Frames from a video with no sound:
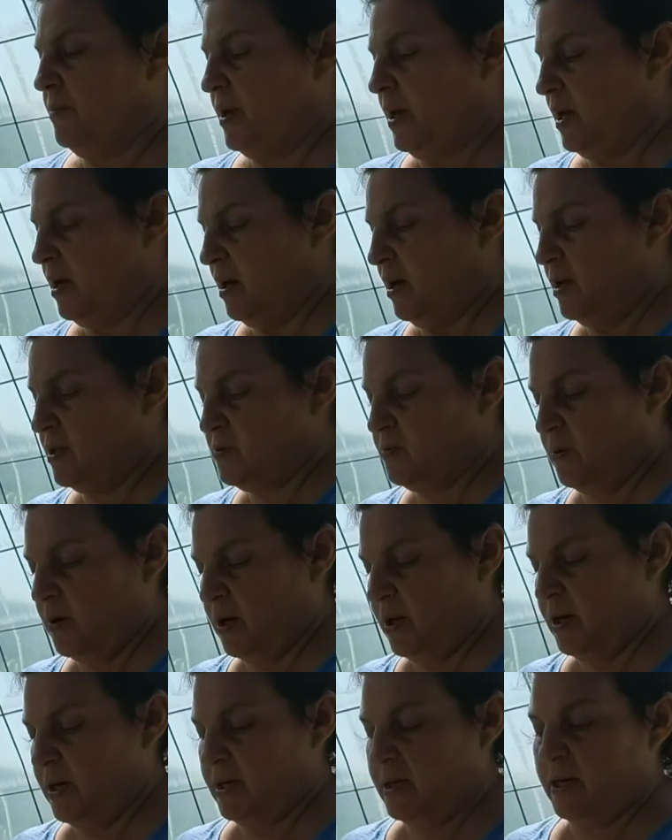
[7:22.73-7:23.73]
Because
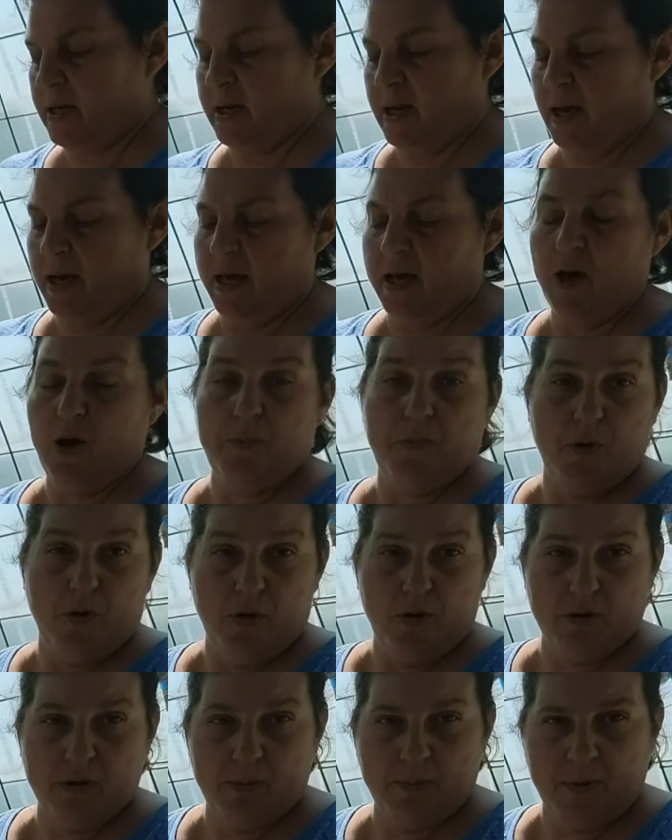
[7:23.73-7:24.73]
one, it did not help
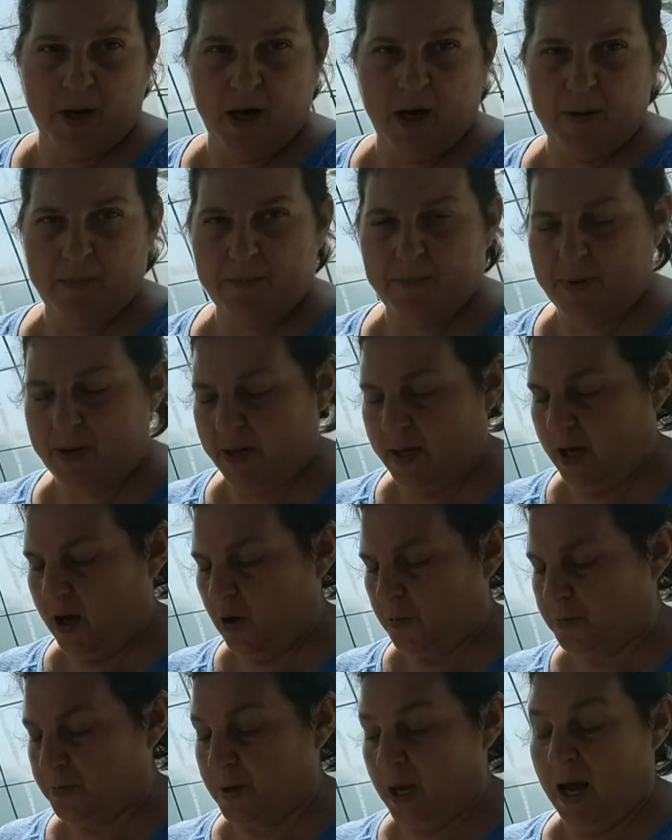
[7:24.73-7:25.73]
pull them up, it
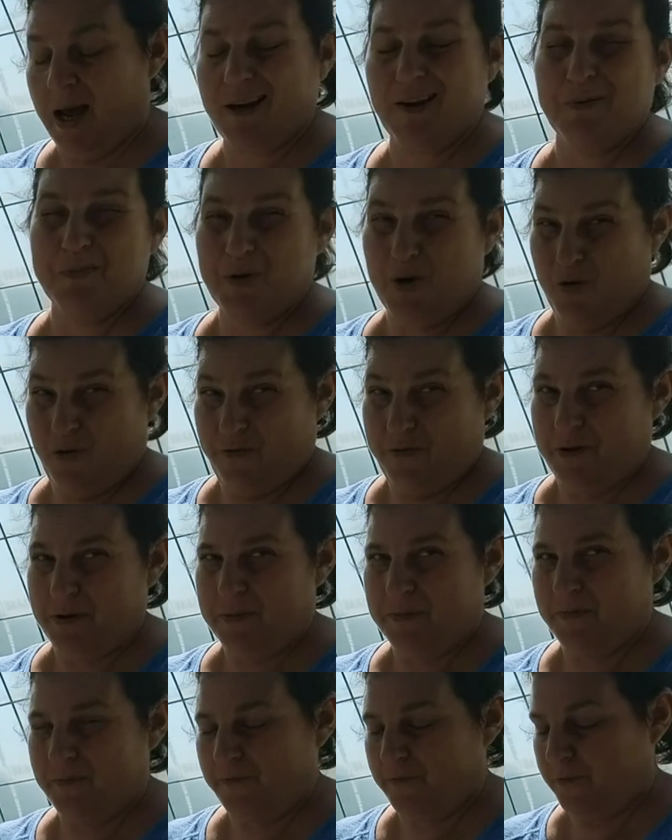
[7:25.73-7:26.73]
helped knock them over
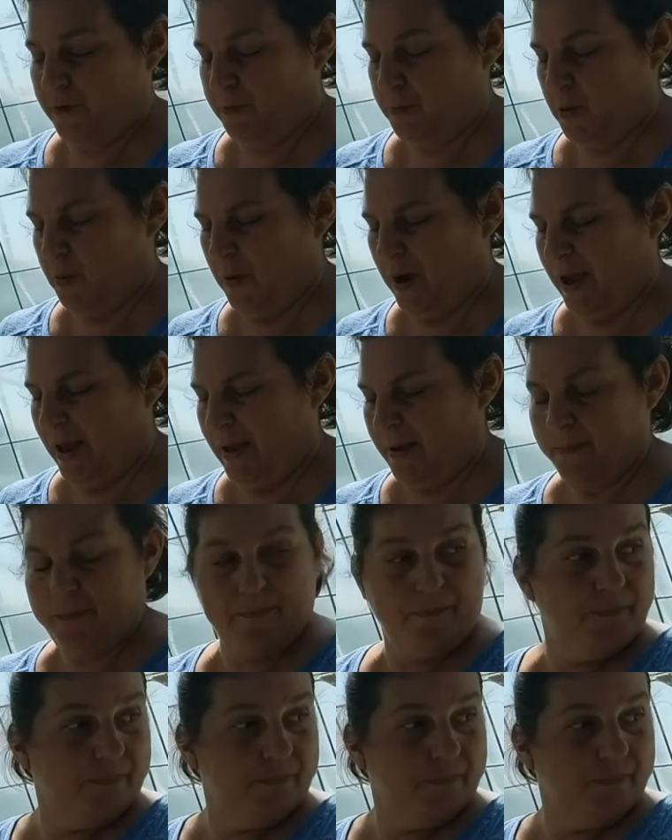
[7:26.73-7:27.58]
from the weight.